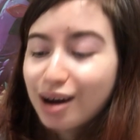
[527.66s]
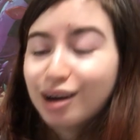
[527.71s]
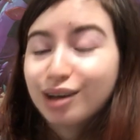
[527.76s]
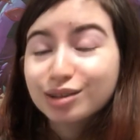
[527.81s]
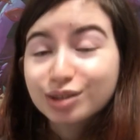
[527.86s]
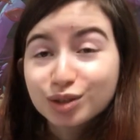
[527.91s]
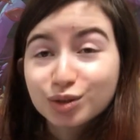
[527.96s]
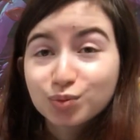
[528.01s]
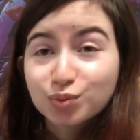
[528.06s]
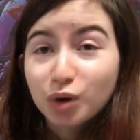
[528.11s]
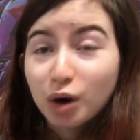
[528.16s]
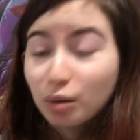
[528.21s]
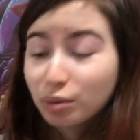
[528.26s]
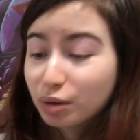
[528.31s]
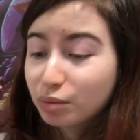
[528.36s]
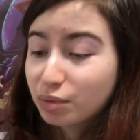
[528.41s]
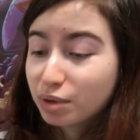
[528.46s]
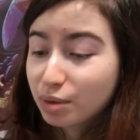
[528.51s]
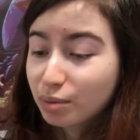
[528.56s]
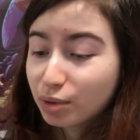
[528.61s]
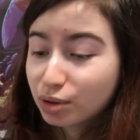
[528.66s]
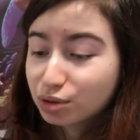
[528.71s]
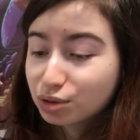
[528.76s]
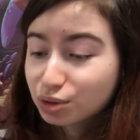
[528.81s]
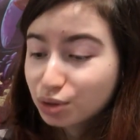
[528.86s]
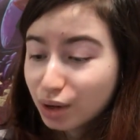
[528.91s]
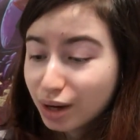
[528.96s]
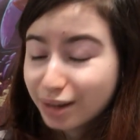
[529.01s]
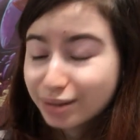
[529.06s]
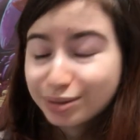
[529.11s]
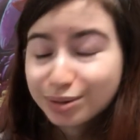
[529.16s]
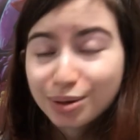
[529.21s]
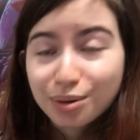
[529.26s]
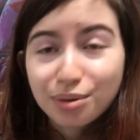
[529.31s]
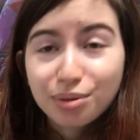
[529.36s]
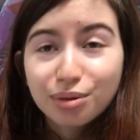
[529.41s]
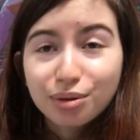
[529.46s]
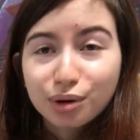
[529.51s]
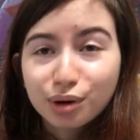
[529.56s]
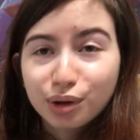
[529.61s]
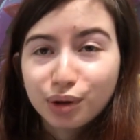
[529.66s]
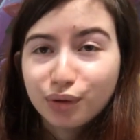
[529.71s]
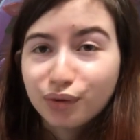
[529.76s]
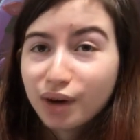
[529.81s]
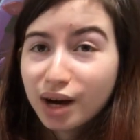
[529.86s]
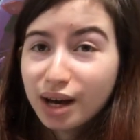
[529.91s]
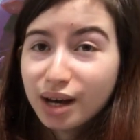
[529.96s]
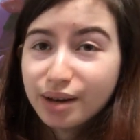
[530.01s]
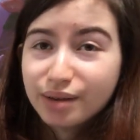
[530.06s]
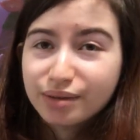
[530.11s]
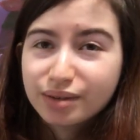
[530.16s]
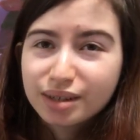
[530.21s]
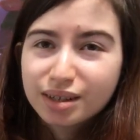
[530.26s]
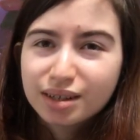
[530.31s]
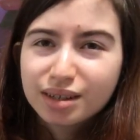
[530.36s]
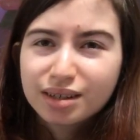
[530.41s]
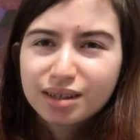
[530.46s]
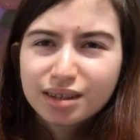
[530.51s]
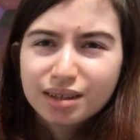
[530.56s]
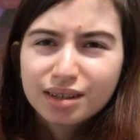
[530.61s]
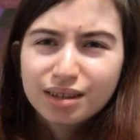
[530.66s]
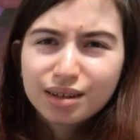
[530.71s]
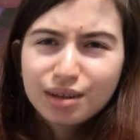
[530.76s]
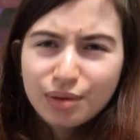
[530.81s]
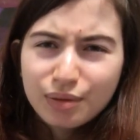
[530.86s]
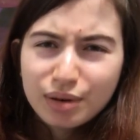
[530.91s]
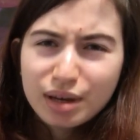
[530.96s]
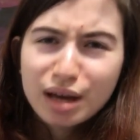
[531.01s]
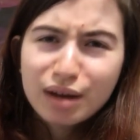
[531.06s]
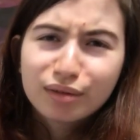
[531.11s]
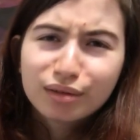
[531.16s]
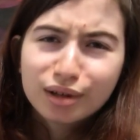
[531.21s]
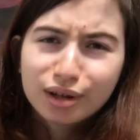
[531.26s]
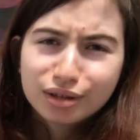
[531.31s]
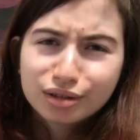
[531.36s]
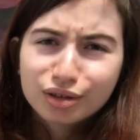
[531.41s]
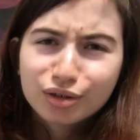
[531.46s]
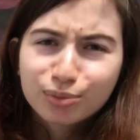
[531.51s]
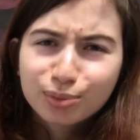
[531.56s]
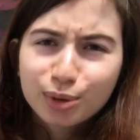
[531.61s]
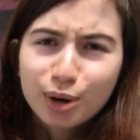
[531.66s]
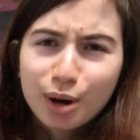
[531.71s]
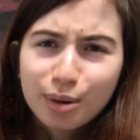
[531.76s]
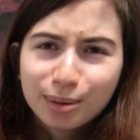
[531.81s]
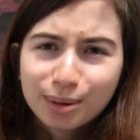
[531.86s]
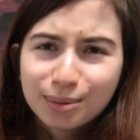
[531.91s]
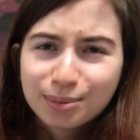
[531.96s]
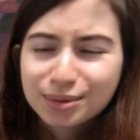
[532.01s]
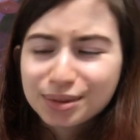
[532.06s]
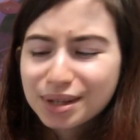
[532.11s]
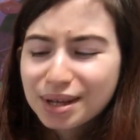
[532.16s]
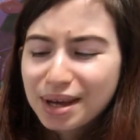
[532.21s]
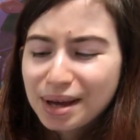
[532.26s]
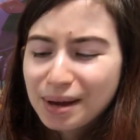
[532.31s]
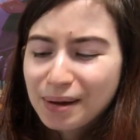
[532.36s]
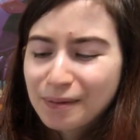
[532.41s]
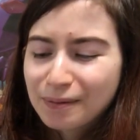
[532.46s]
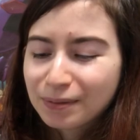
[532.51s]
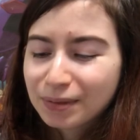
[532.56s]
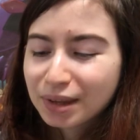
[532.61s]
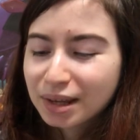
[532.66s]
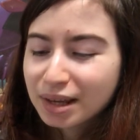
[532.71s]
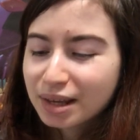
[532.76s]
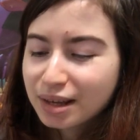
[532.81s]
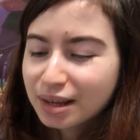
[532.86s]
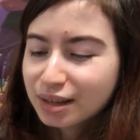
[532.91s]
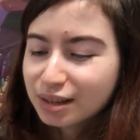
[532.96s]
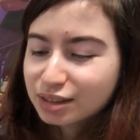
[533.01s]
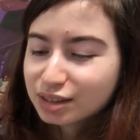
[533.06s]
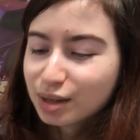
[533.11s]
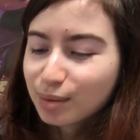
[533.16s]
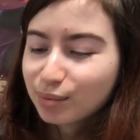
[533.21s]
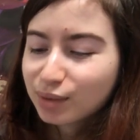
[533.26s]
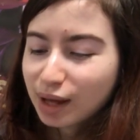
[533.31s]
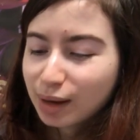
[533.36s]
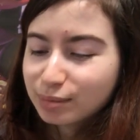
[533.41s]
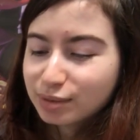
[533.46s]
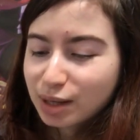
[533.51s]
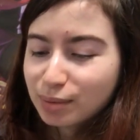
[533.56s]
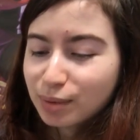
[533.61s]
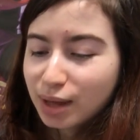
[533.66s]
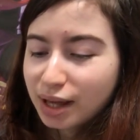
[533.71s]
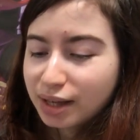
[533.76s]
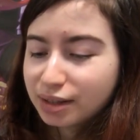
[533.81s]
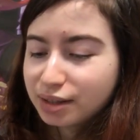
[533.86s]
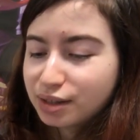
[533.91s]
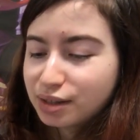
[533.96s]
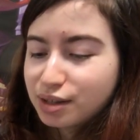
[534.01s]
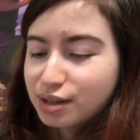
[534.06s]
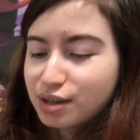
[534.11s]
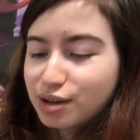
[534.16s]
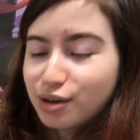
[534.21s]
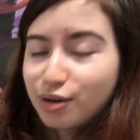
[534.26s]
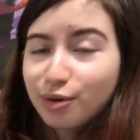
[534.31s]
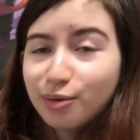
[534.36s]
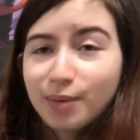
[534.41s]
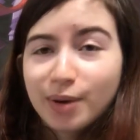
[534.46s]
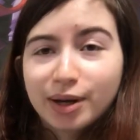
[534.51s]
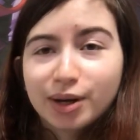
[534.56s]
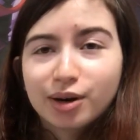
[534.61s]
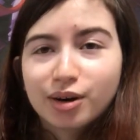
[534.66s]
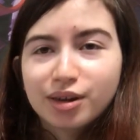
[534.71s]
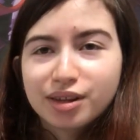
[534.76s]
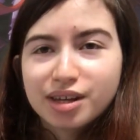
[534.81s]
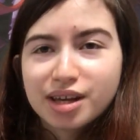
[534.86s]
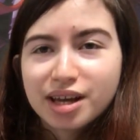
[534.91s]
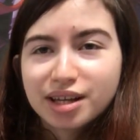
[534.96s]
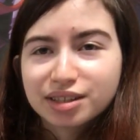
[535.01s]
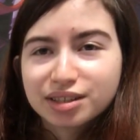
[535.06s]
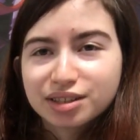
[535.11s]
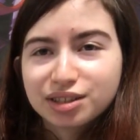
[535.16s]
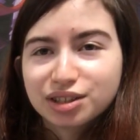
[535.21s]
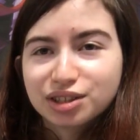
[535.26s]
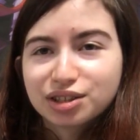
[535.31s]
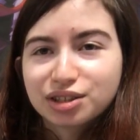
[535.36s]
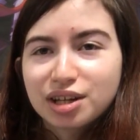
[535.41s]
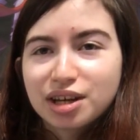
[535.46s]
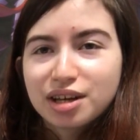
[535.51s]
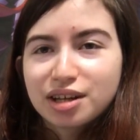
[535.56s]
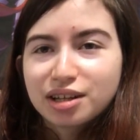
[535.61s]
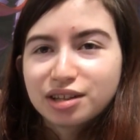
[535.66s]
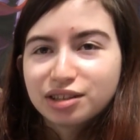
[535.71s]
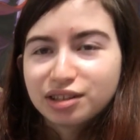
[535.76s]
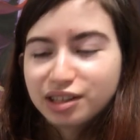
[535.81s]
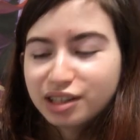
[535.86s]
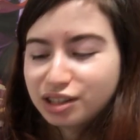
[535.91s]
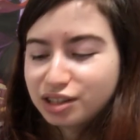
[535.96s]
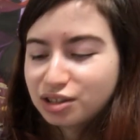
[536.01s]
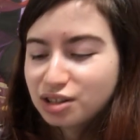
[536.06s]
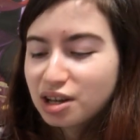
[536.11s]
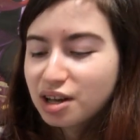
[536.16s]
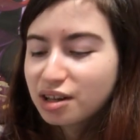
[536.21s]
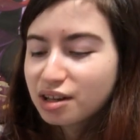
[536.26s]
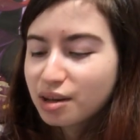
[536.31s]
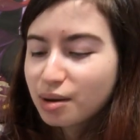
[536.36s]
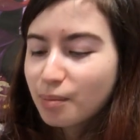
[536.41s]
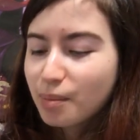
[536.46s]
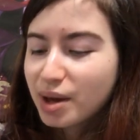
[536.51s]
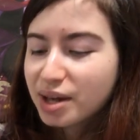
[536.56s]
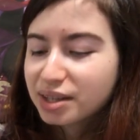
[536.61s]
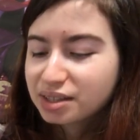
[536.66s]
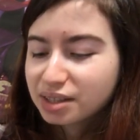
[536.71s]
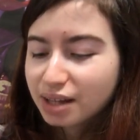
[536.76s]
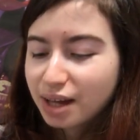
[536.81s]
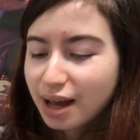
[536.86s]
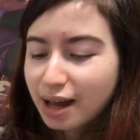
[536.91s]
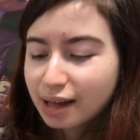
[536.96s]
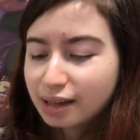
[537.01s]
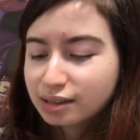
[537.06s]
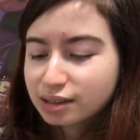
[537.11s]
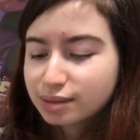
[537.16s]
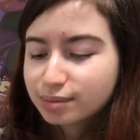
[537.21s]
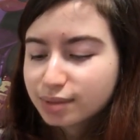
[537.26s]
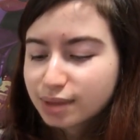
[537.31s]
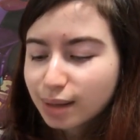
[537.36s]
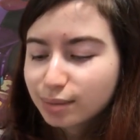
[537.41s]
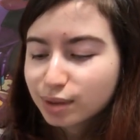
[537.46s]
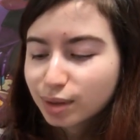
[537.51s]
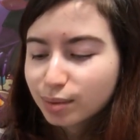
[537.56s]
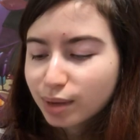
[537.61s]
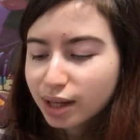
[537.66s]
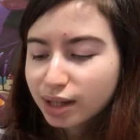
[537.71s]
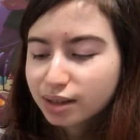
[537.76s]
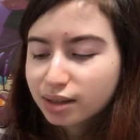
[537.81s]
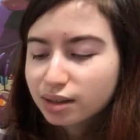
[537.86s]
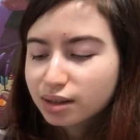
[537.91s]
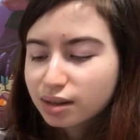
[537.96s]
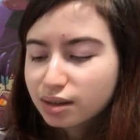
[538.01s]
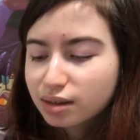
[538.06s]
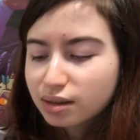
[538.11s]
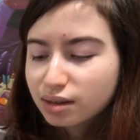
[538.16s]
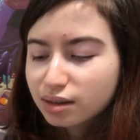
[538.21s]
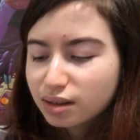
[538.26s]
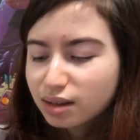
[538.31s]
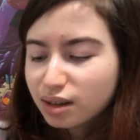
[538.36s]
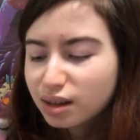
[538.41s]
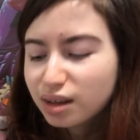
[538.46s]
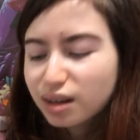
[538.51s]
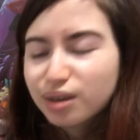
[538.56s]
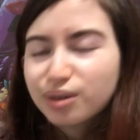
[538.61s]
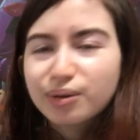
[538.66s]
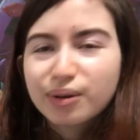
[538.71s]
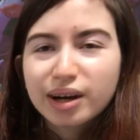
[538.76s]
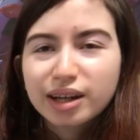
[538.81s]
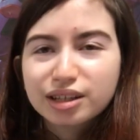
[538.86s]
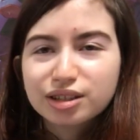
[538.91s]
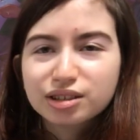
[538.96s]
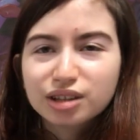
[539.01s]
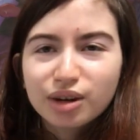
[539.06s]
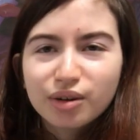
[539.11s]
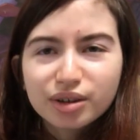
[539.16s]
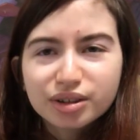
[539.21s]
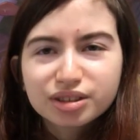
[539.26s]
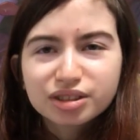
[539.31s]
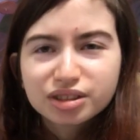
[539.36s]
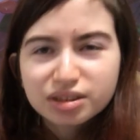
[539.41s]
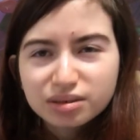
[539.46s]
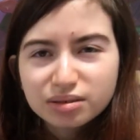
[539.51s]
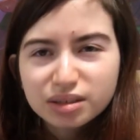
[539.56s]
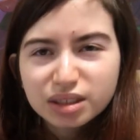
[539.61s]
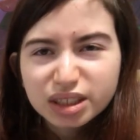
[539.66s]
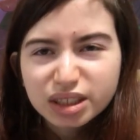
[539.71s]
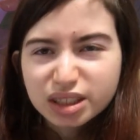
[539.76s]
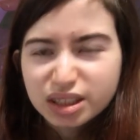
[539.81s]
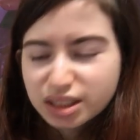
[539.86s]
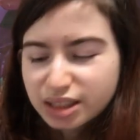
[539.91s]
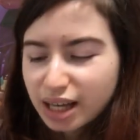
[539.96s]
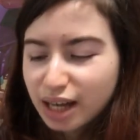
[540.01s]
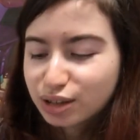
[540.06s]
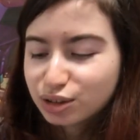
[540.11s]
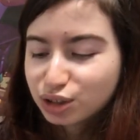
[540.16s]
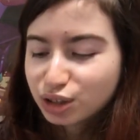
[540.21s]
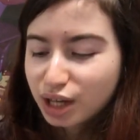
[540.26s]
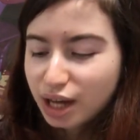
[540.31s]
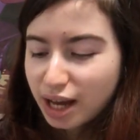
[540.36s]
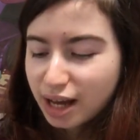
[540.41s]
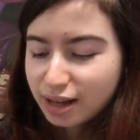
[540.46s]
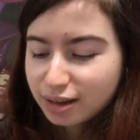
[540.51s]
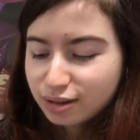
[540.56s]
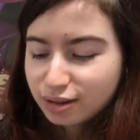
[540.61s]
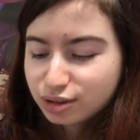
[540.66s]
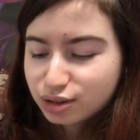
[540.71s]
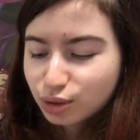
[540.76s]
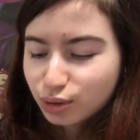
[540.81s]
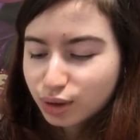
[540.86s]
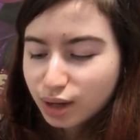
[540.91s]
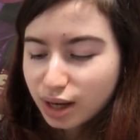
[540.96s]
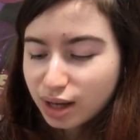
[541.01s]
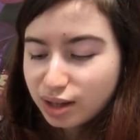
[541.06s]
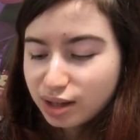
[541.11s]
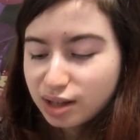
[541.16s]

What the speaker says: Artist problem number 235. We have lots of problems. Sometimes I'm like, oh my god, yes, just plush, amazing hand. Sometimes I'm like, well, it's just a sketchy hand, it's okay.